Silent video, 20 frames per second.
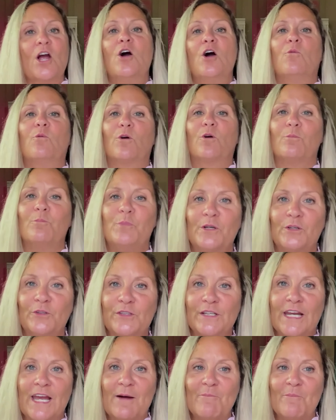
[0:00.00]
we're
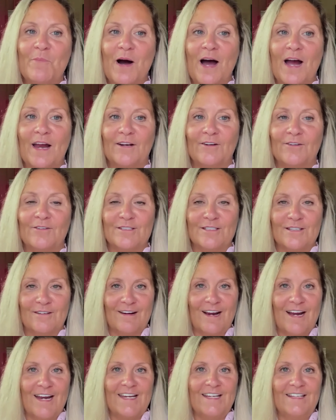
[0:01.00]
building empires, all
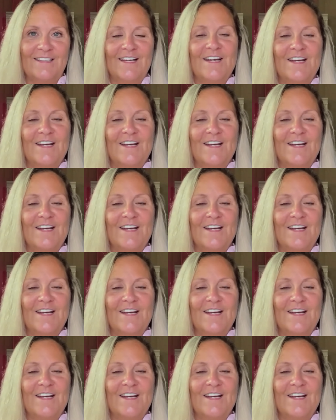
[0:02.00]
right?